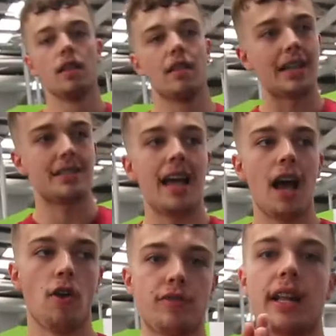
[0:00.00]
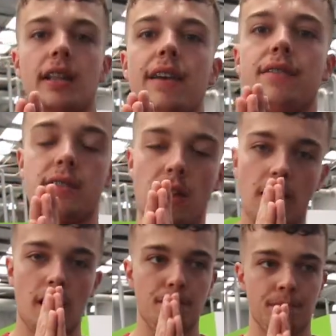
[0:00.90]
Last set of deadlifts,
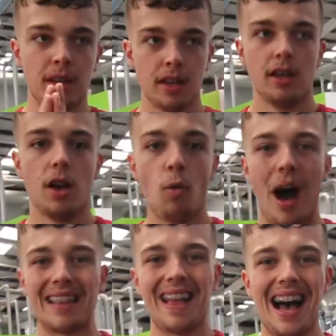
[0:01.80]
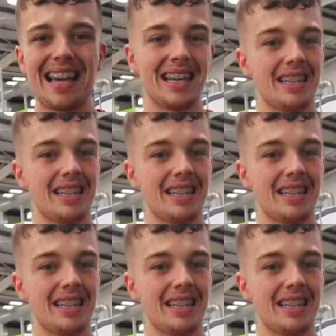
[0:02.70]
white lie.